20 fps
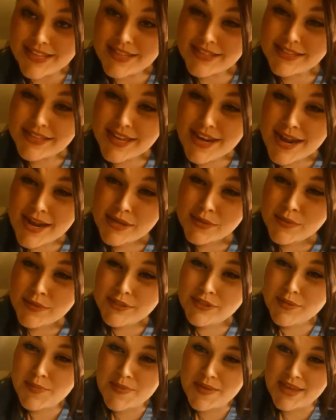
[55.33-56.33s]
Today's
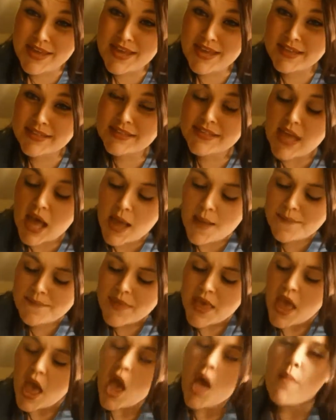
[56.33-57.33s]
recipe is
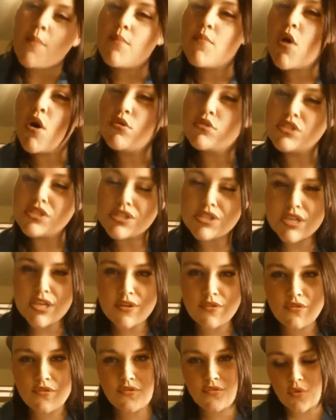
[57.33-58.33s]

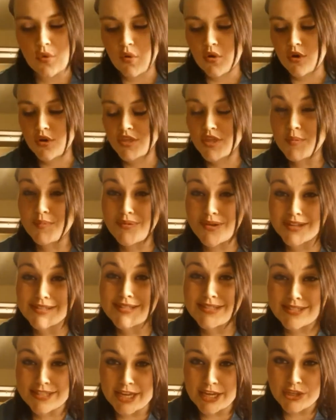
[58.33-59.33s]
mostly for the
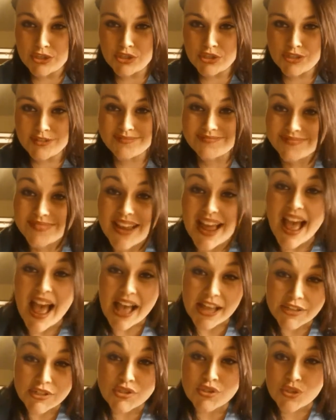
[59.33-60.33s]
presentation.
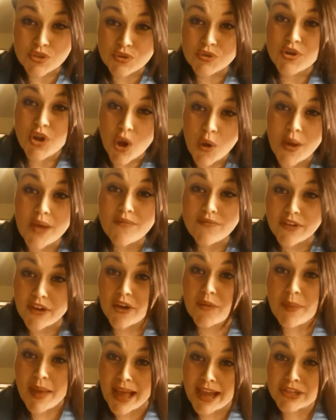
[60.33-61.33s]
As you know, I'm
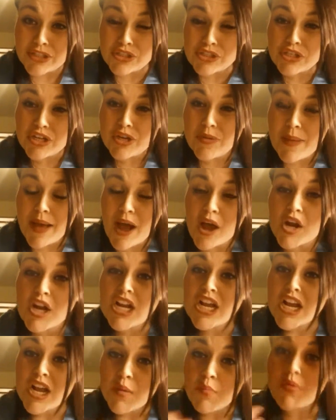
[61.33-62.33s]
very passionate
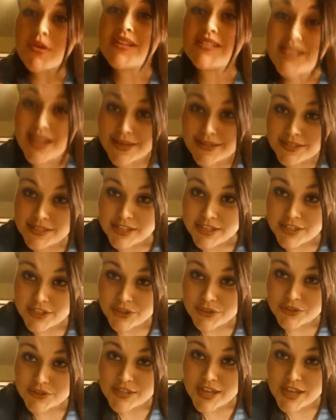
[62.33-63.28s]
about presenting